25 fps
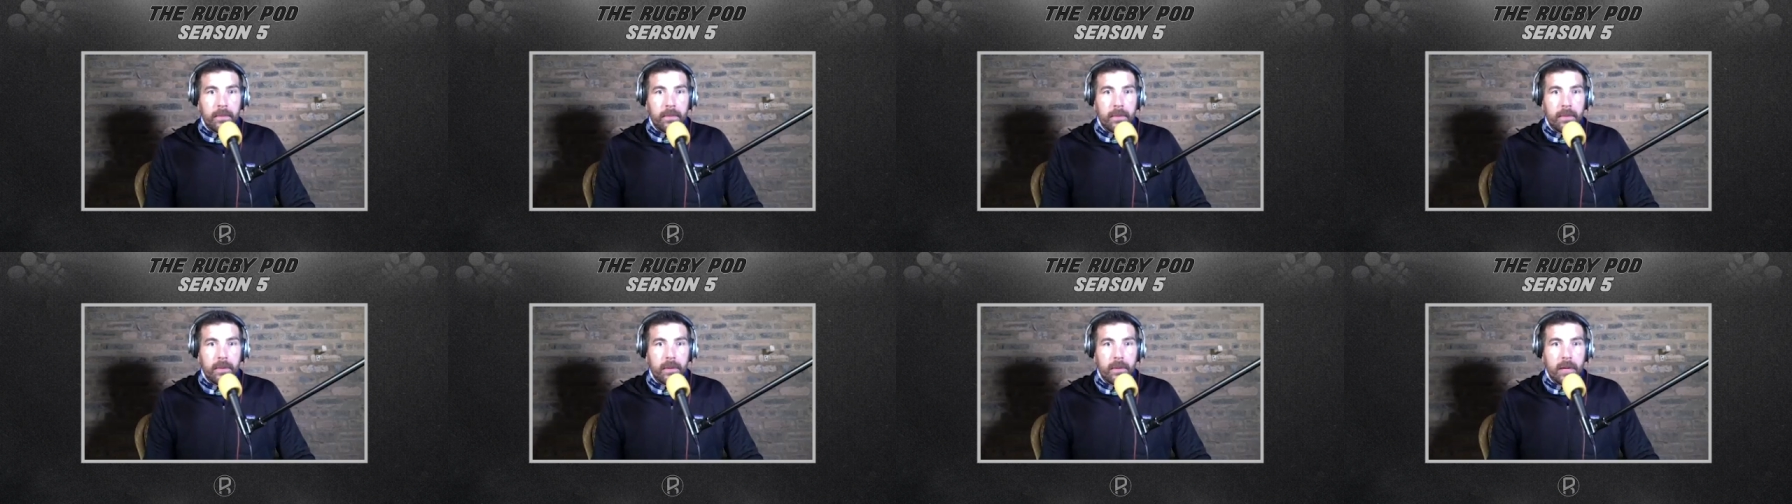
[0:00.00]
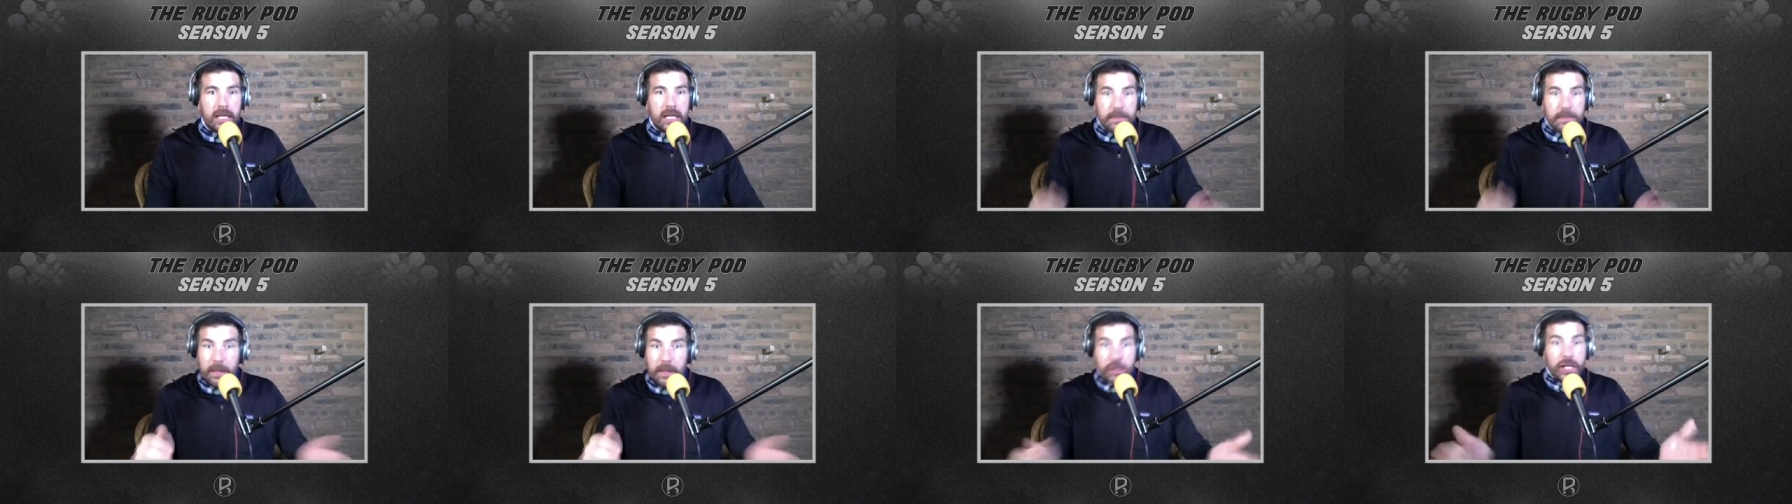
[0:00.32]

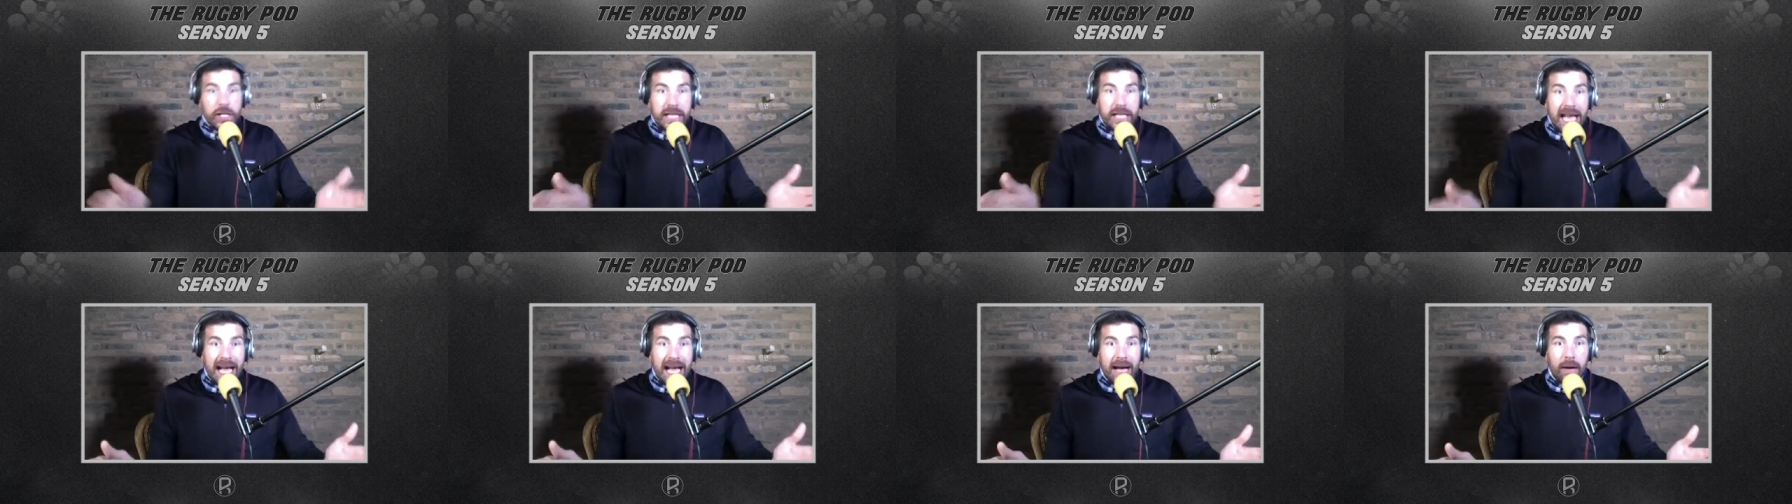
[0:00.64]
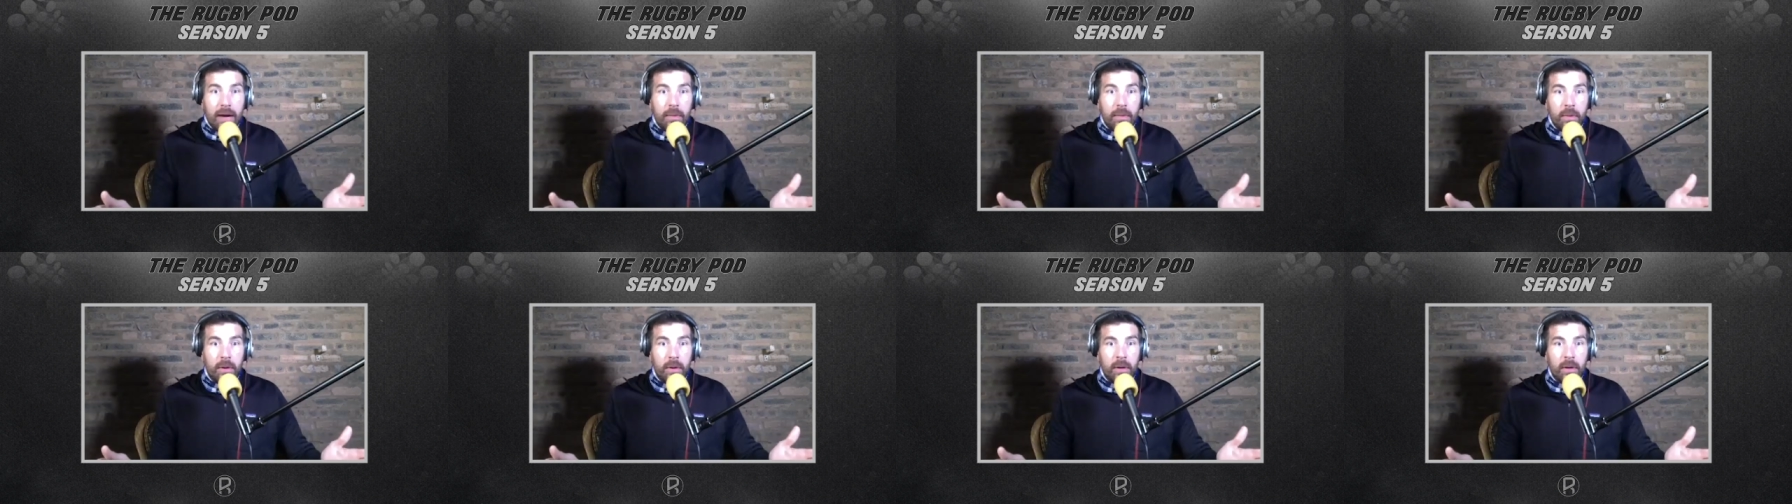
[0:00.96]
Especially
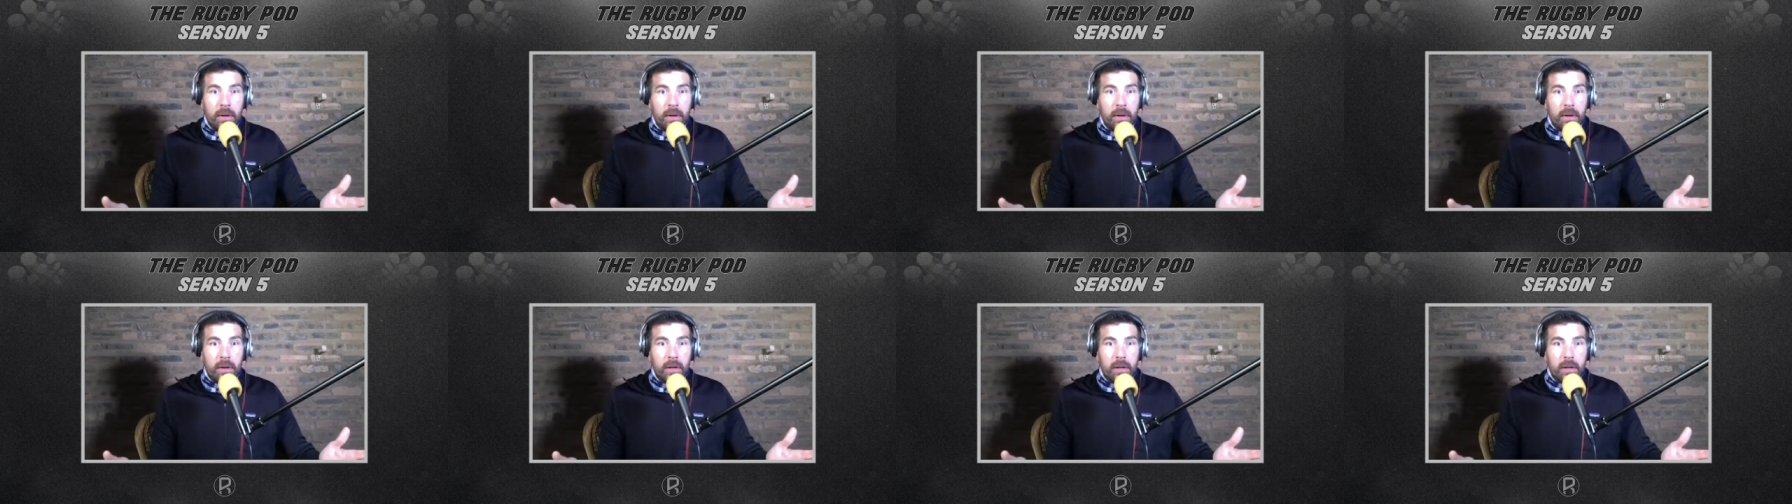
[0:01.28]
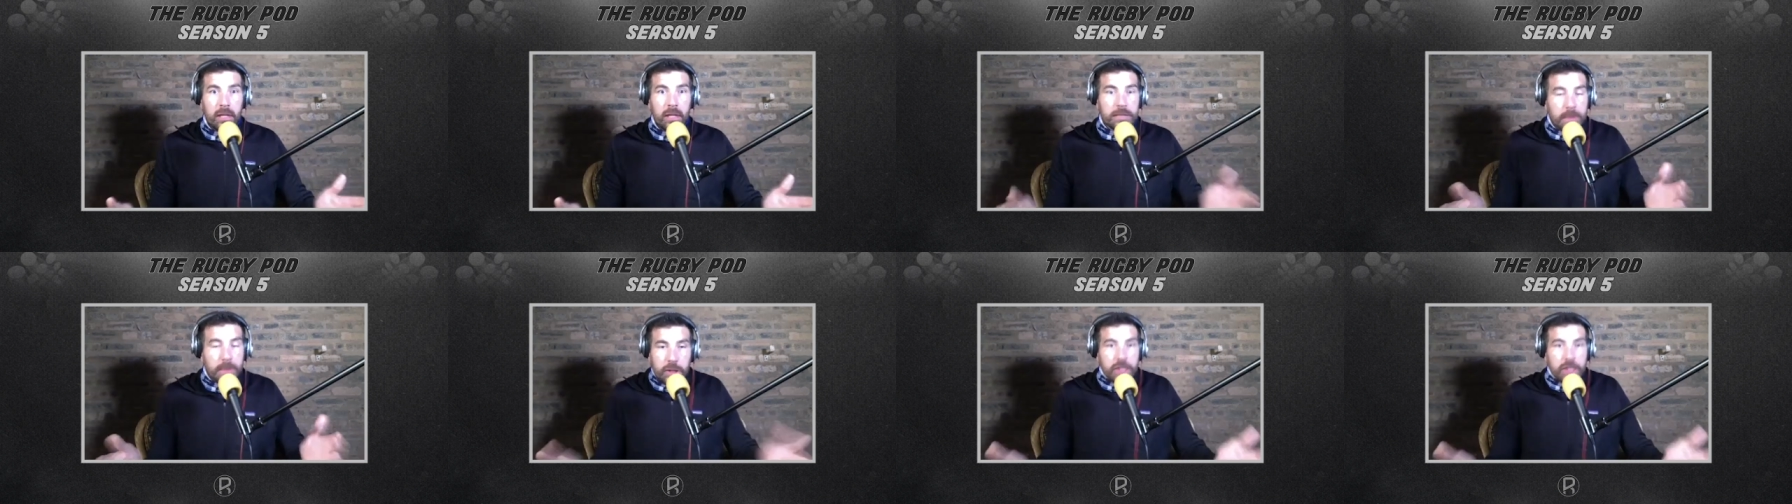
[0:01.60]
now,
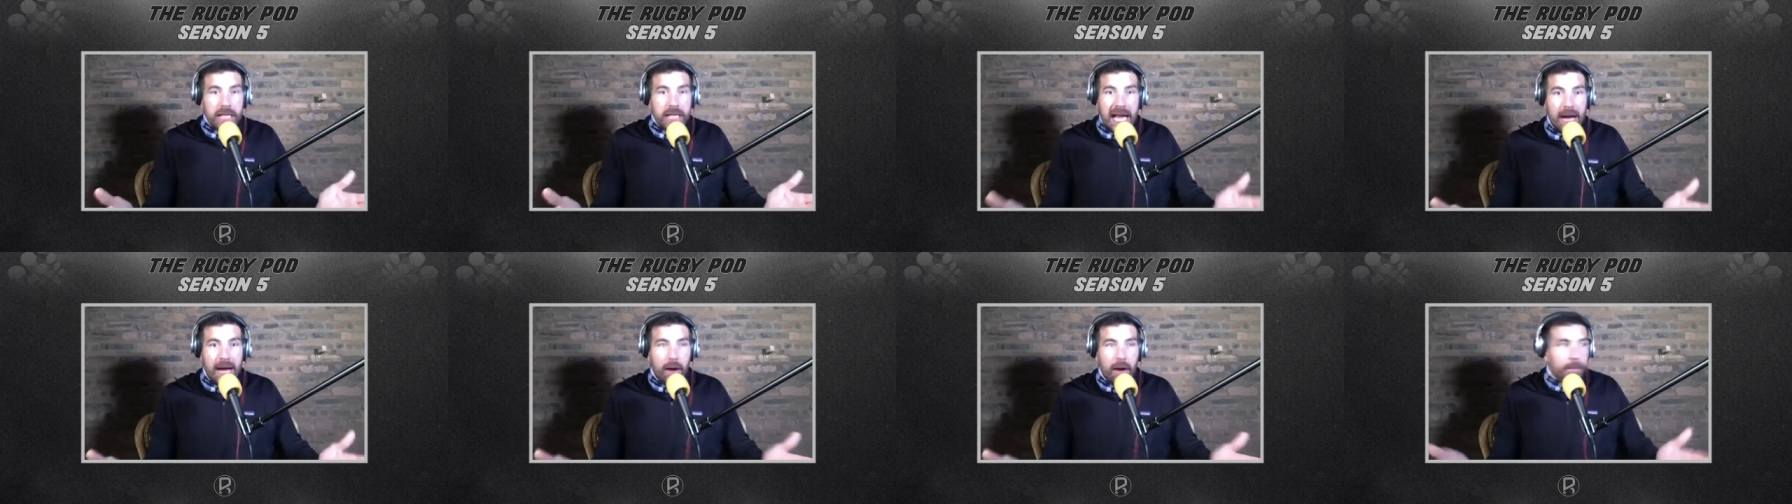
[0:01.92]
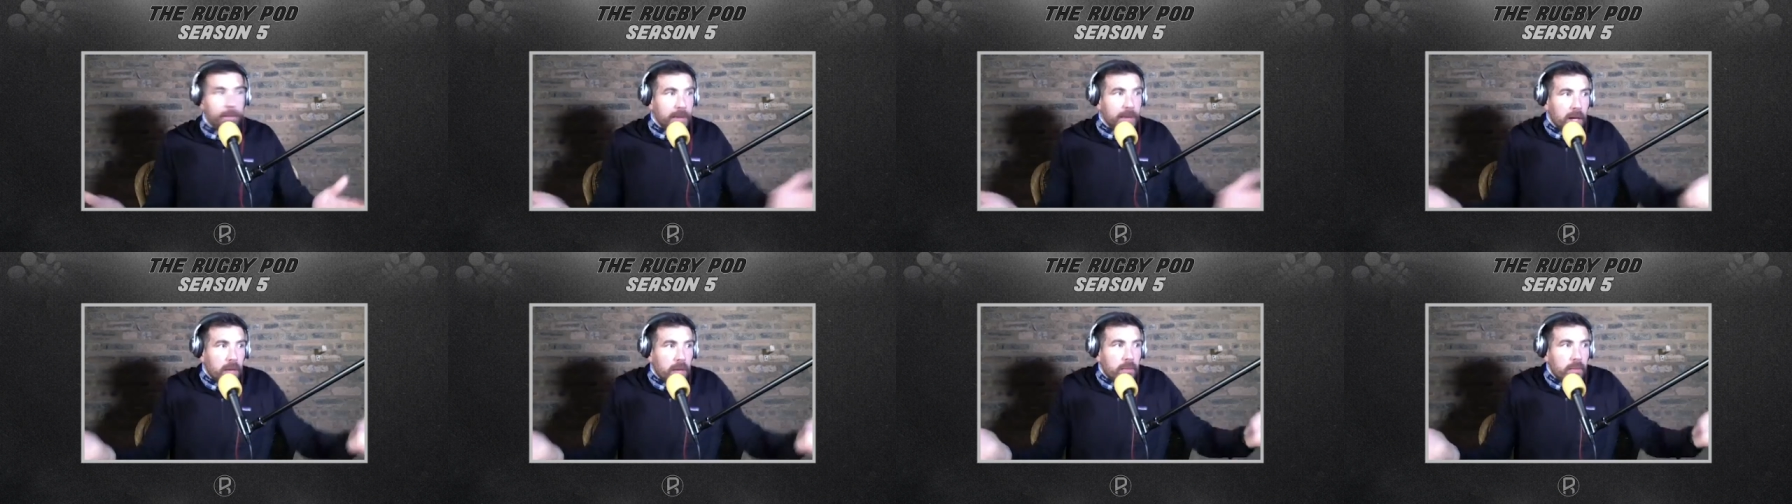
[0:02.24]
I'd
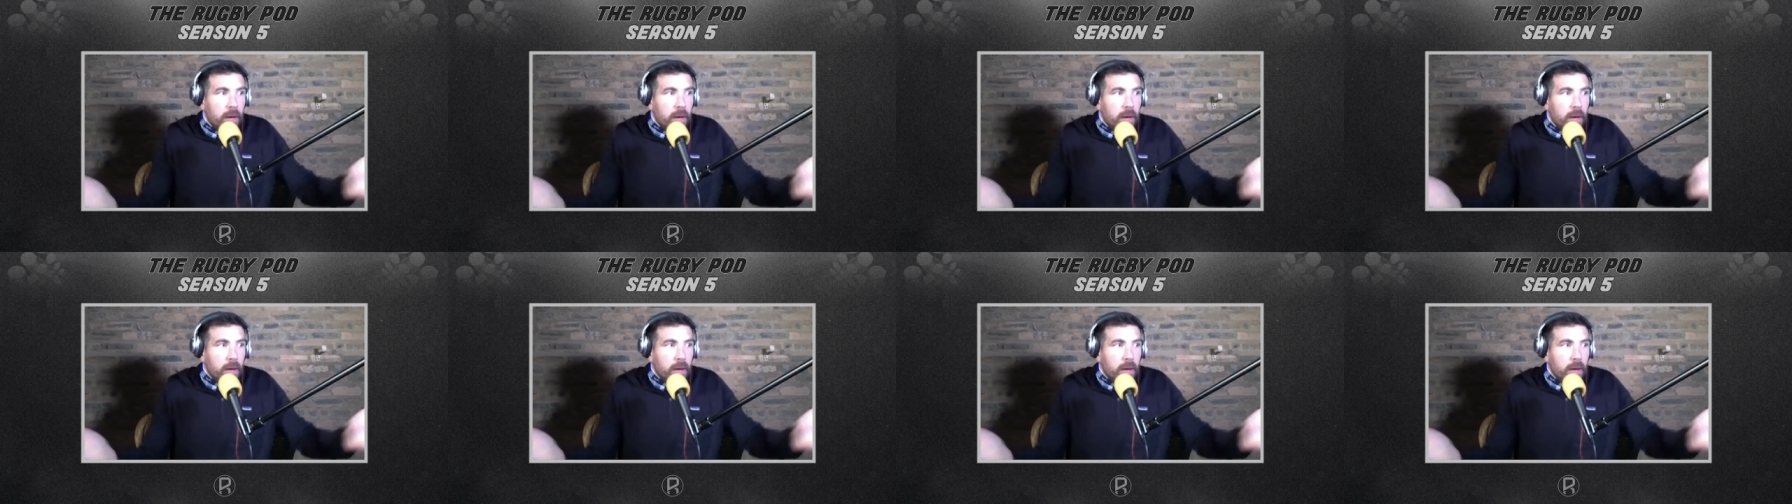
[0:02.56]
be like,